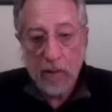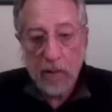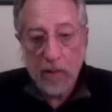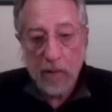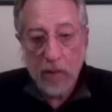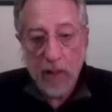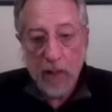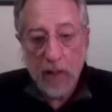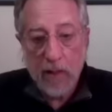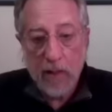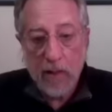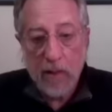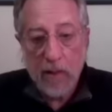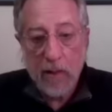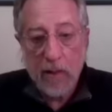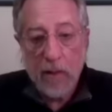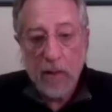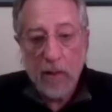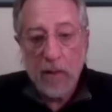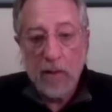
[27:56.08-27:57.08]
Right.
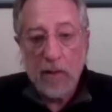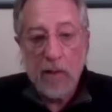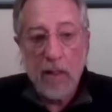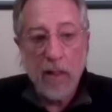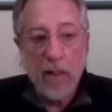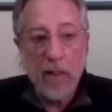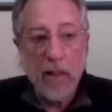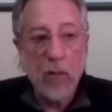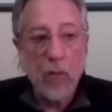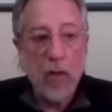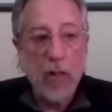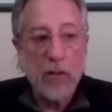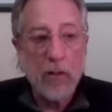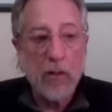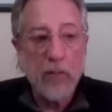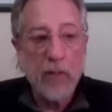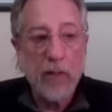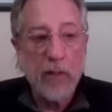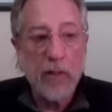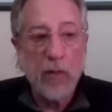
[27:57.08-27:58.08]
Then I watched a
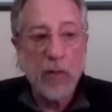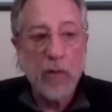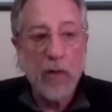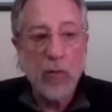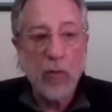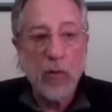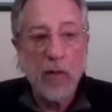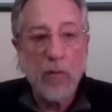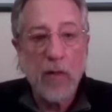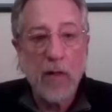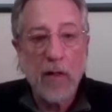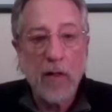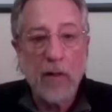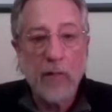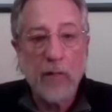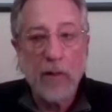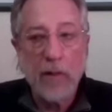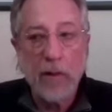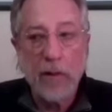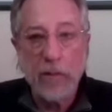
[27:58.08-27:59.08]
video on Wim
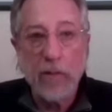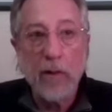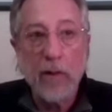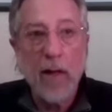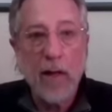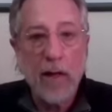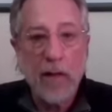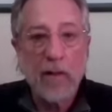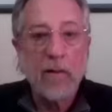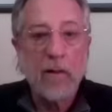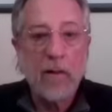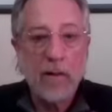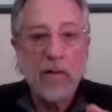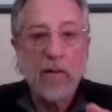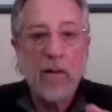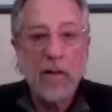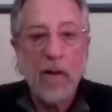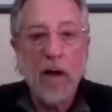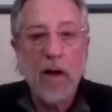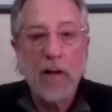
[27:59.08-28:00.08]
Hof and I go, yeah,
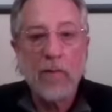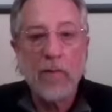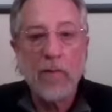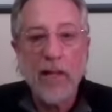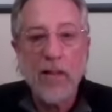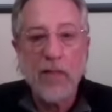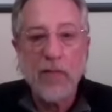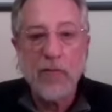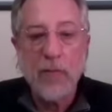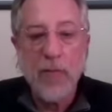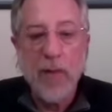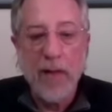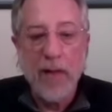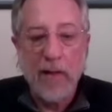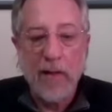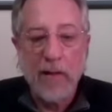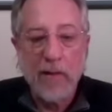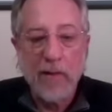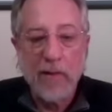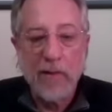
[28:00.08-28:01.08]
that's for
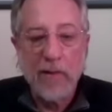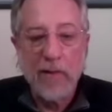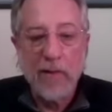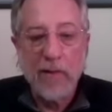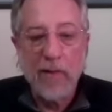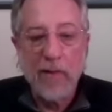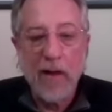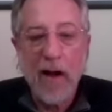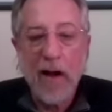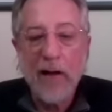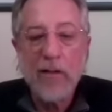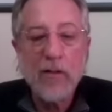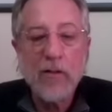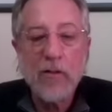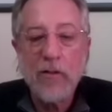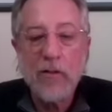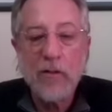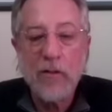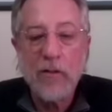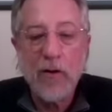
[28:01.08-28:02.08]
me. I
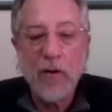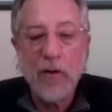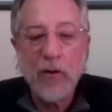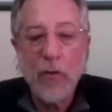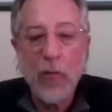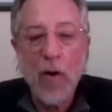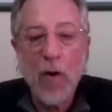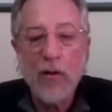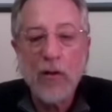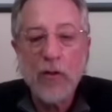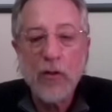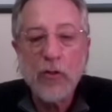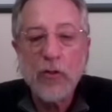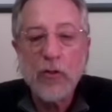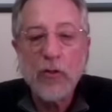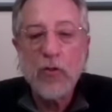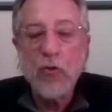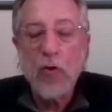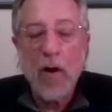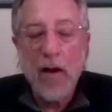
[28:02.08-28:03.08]
just, you know, you want, you
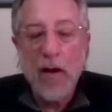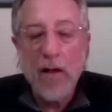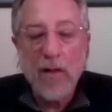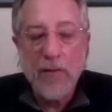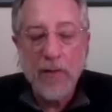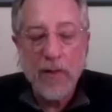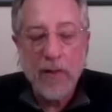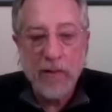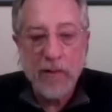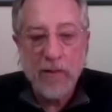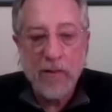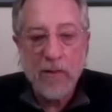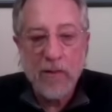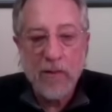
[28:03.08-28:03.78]
just try things.